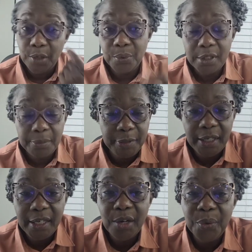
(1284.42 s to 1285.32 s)
would be
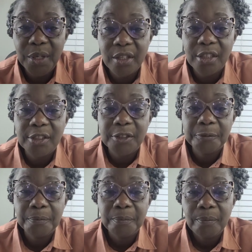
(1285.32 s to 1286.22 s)
here with
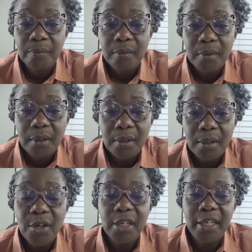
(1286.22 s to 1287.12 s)
us.
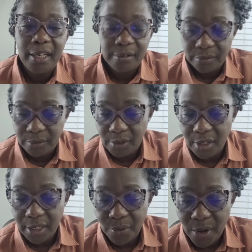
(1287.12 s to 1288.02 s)
Okay.
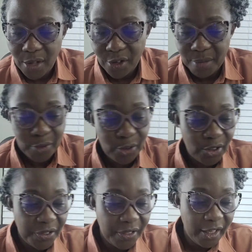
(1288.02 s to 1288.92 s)
Okay, welcome,
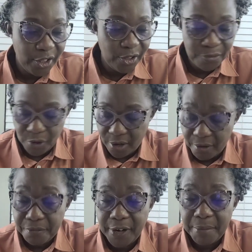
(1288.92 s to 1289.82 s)
Oza. Thank you for
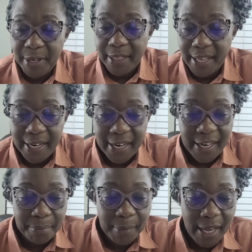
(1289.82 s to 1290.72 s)
confirming that I
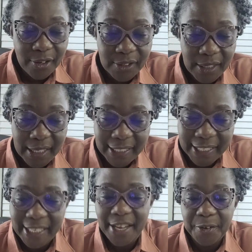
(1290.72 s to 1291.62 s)
am loud and
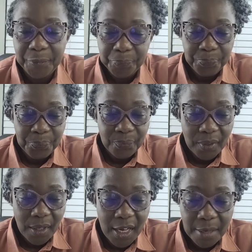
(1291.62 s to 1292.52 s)
clear.
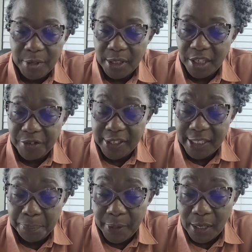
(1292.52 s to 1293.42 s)
Um, he's a
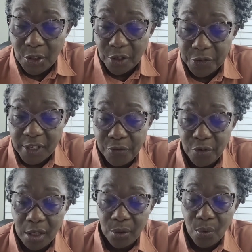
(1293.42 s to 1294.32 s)
recipient of
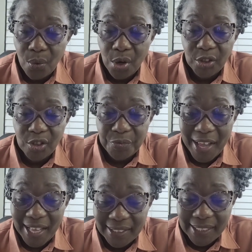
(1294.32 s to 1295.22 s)
several awards of
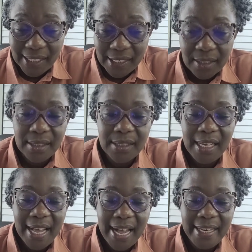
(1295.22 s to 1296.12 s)

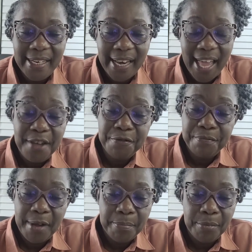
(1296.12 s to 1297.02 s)
excellence and a life
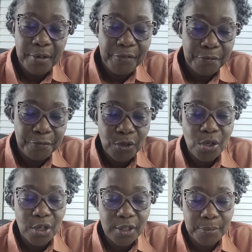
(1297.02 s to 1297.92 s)
member of the Full
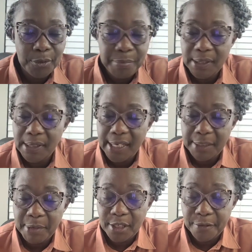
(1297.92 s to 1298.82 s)
Gospel
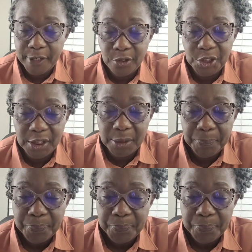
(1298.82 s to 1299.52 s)
Businessmen's Fellowship